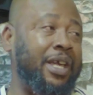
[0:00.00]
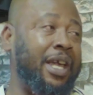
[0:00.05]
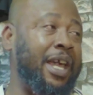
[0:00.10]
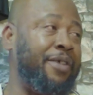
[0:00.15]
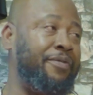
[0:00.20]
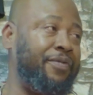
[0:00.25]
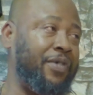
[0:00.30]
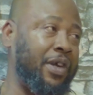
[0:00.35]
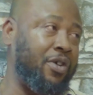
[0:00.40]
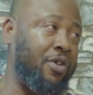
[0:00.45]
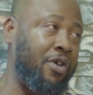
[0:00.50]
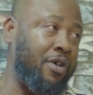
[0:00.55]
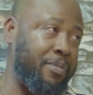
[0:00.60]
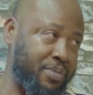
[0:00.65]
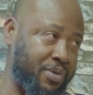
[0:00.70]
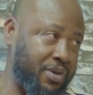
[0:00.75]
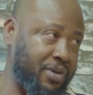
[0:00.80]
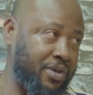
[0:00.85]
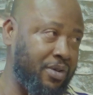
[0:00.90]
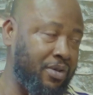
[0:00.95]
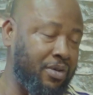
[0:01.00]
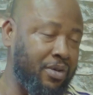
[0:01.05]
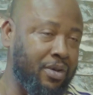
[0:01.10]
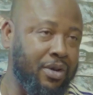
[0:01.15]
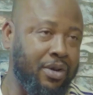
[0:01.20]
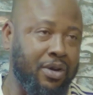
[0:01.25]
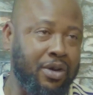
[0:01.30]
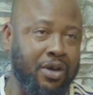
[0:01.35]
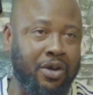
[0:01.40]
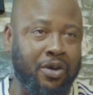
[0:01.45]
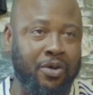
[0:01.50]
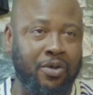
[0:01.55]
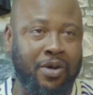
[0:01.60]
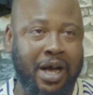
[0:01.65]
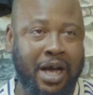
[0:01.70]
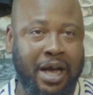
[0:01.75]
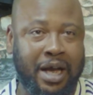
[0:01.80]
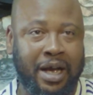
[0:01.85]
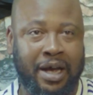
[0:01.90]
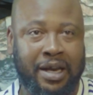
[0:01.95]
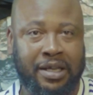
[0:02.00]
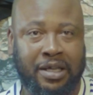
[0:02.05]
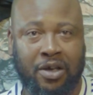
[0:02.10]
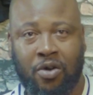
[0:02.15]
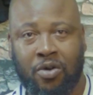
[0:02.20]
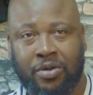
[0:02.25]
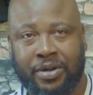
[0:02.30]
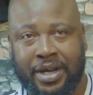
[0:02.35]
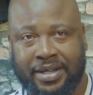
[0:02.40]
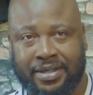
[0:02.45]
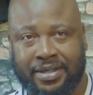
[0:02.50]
the FA Cup. You know, the old